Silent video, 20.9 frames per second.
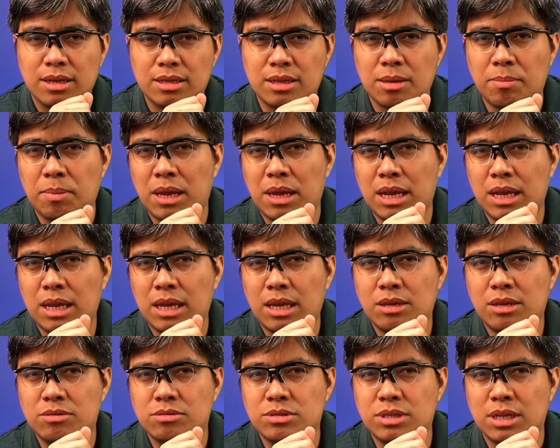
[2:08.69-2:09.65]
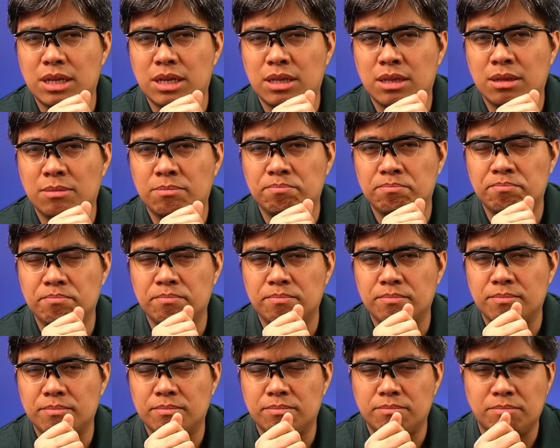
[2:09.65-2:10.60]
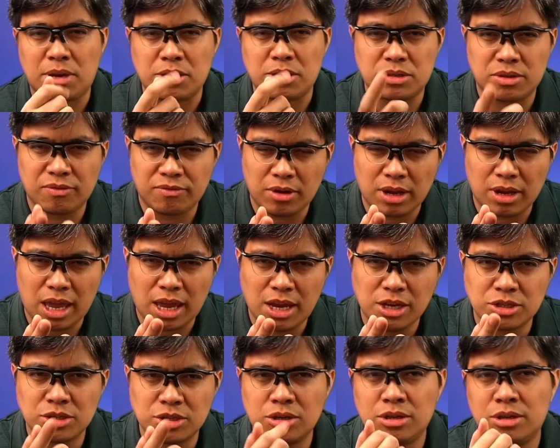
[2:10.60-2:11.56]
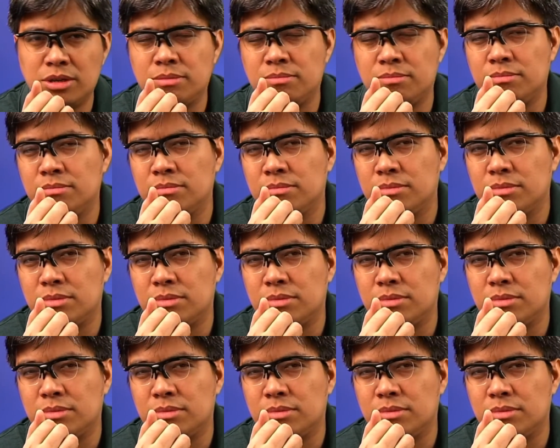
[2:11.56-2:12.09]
typically using measures of location,